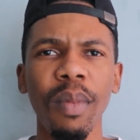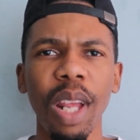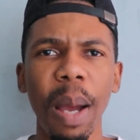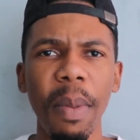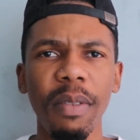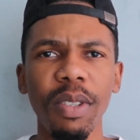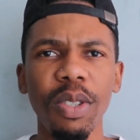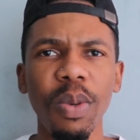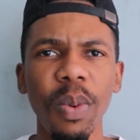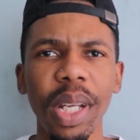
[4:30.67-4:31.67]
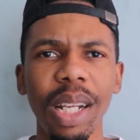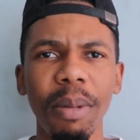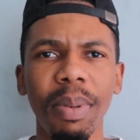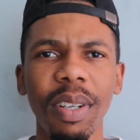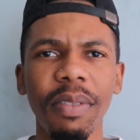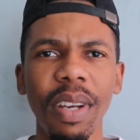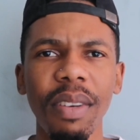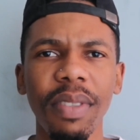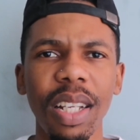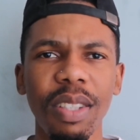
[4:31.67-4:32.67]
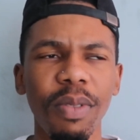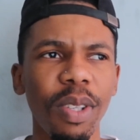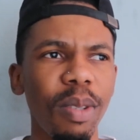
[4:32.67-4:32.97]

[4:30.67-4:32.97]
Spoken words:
I'm having to wait about 5 days for